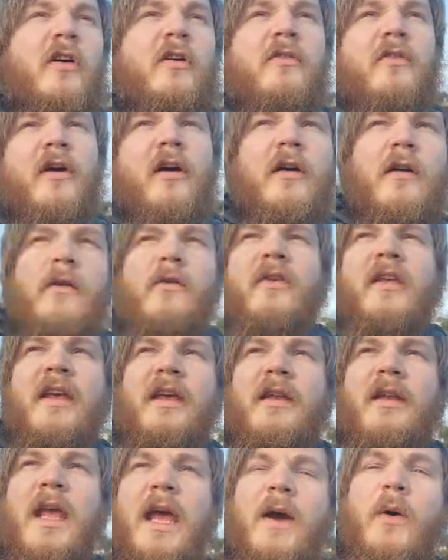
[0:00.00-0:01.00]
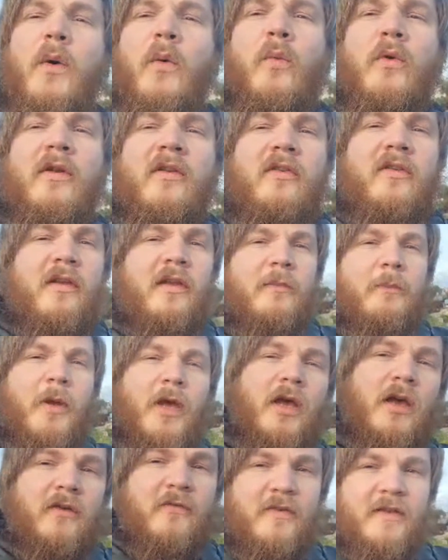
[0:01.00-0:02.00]
dialed it in how I want it
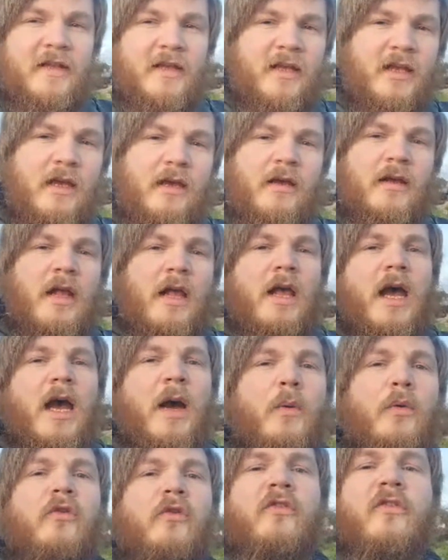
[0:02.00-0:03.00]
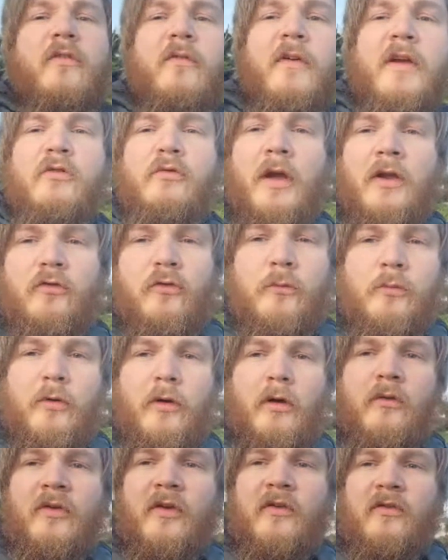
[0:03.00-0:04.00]
perfectly yet. I want to do this a very gradual
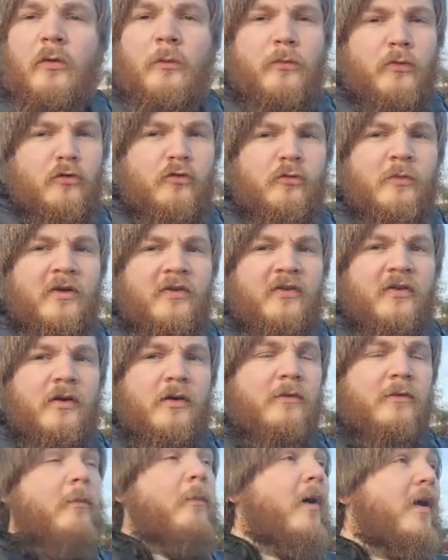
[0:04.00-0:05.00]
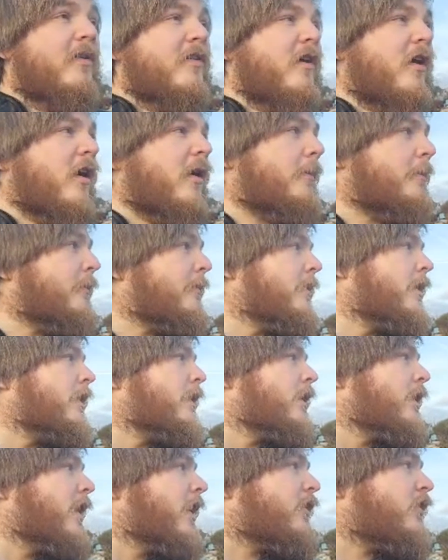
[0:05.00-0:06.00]
process, not push myself, but it's come
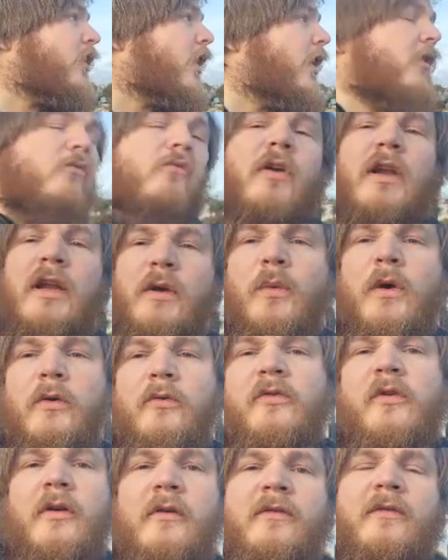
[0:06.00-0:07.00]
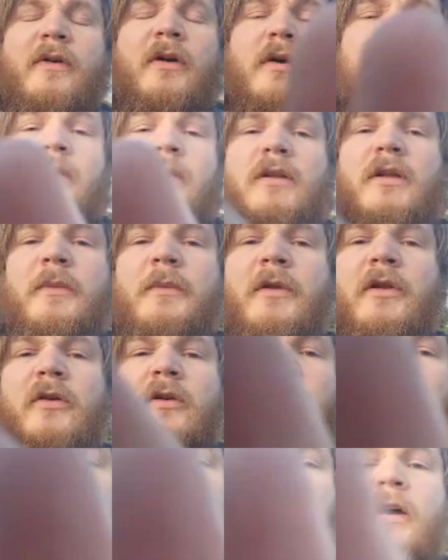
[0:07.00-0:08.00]
it's going really well so far let me
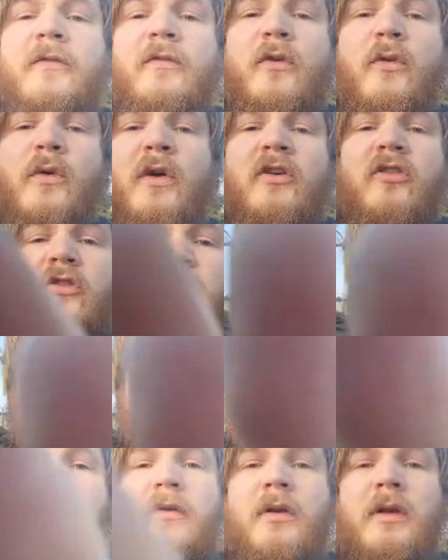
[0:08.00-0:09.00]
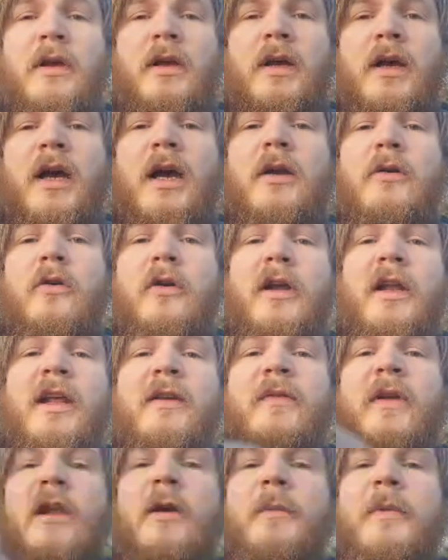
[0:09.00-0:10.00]
look at any other questions and i'm gonna
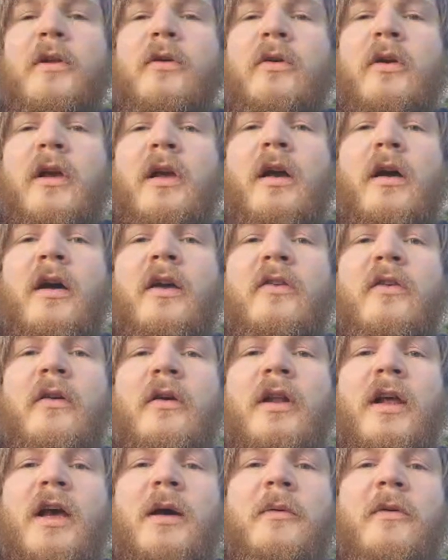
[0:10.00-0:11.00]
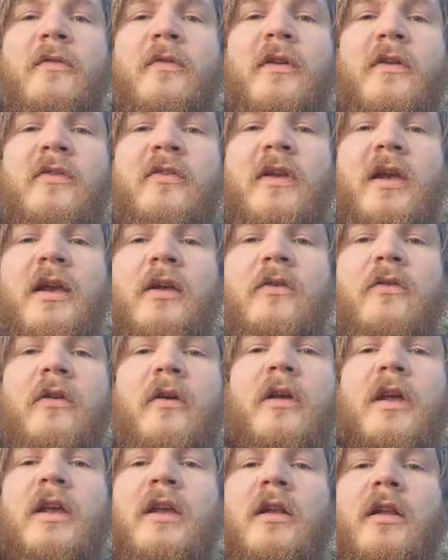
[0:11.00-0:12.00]
leave it a little bit longer guys i'm gonna come off in a second
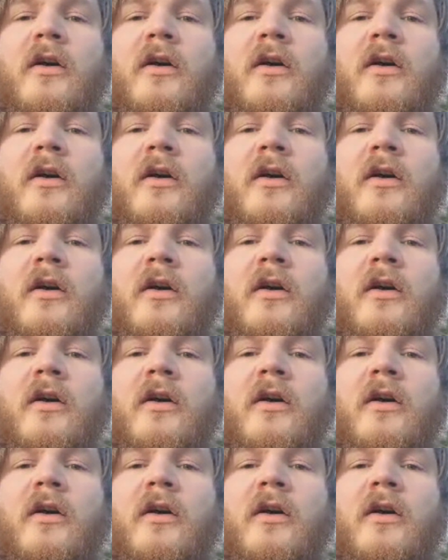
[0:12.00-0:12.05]
so get your